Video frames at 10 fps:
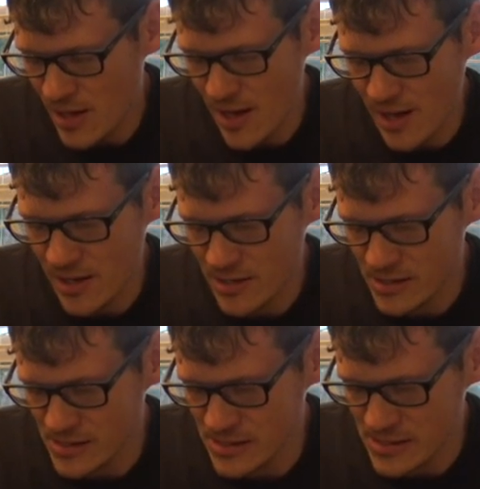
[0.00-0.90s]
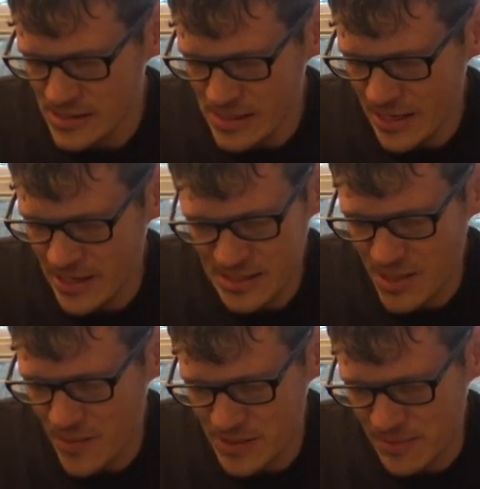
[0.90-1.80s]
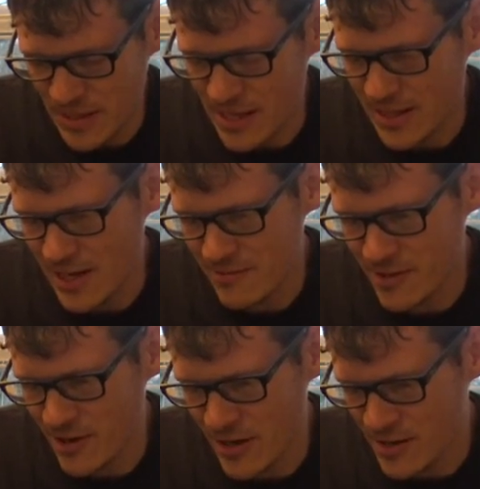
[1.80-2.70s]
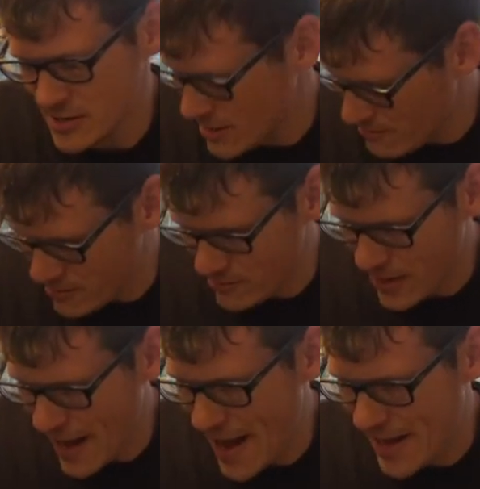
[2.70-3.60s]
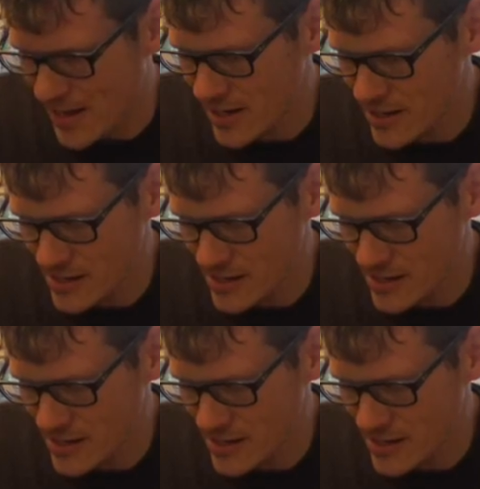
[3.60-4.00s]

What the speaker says: And it's always been like that, every greenhouse that I've ever had.